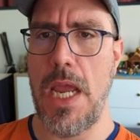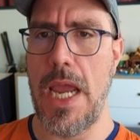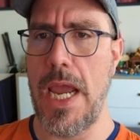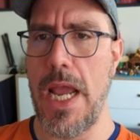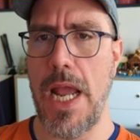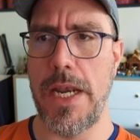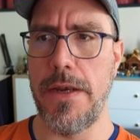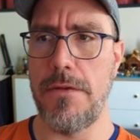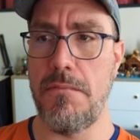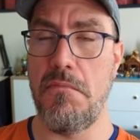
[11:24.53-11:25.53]

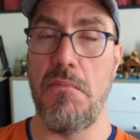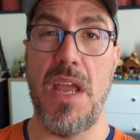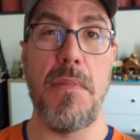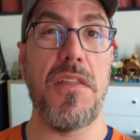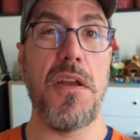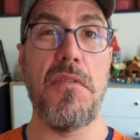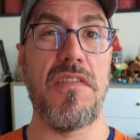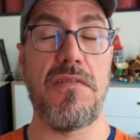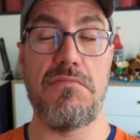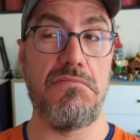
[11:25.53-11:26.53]
And maybe they'll
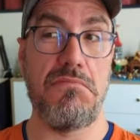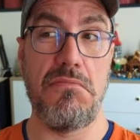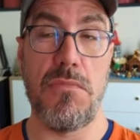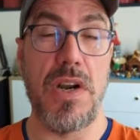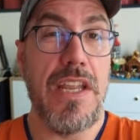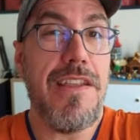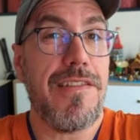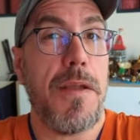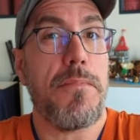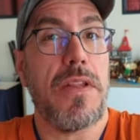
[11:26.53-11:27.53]
release
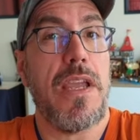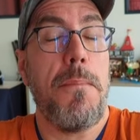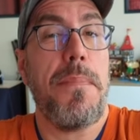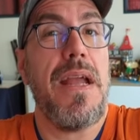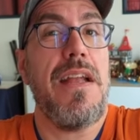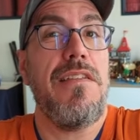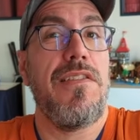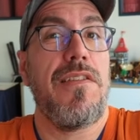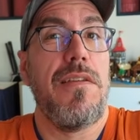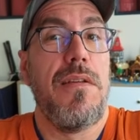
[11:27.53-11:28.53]
separate
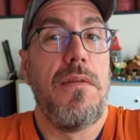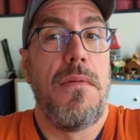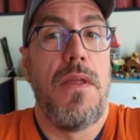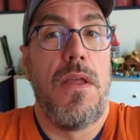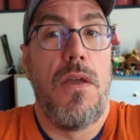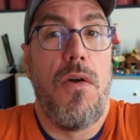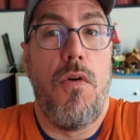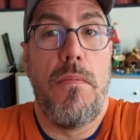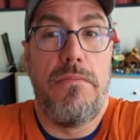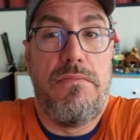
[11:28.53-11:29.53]
campaigns,
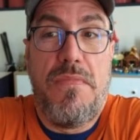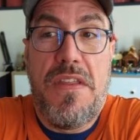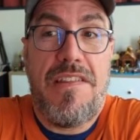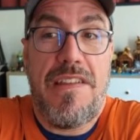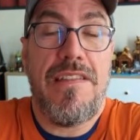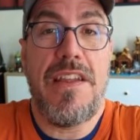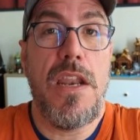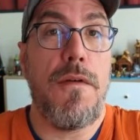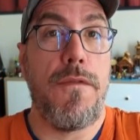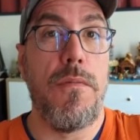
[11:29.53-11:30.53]
or this is
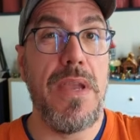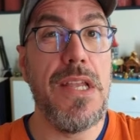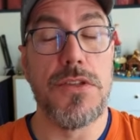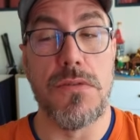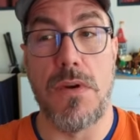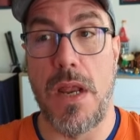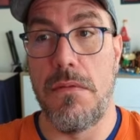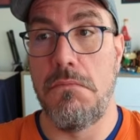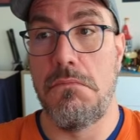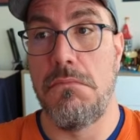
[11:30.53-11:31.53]
enough for me to run.
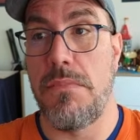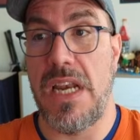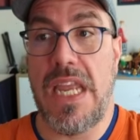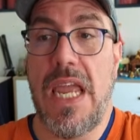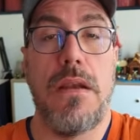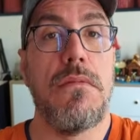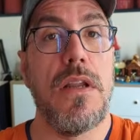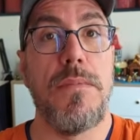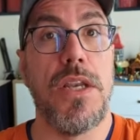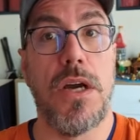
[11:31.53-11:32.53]
But again,
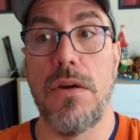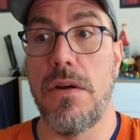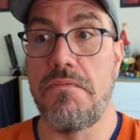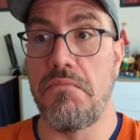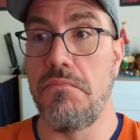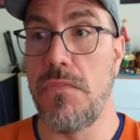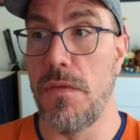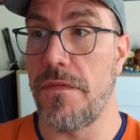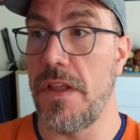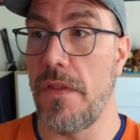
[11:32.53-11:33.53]
let me know if
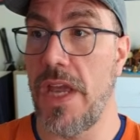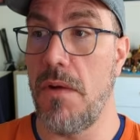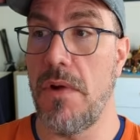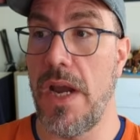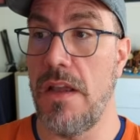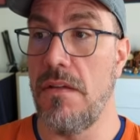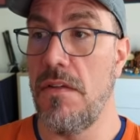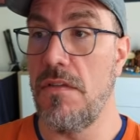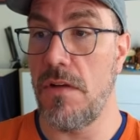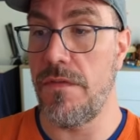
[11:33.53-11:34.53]
you feel that way.
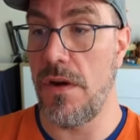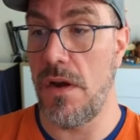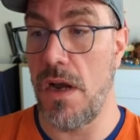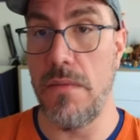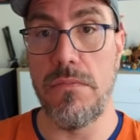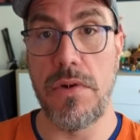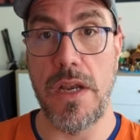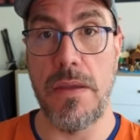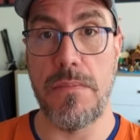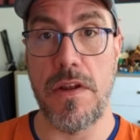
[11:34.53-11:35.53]
So far, I'm
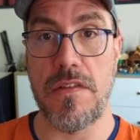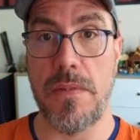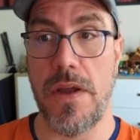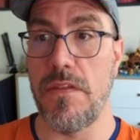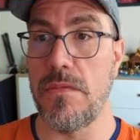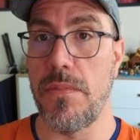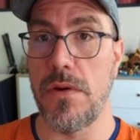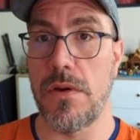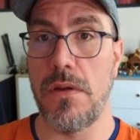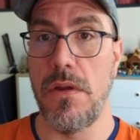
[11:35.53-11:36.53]
really impressed by this
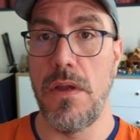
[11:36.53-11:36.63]
book.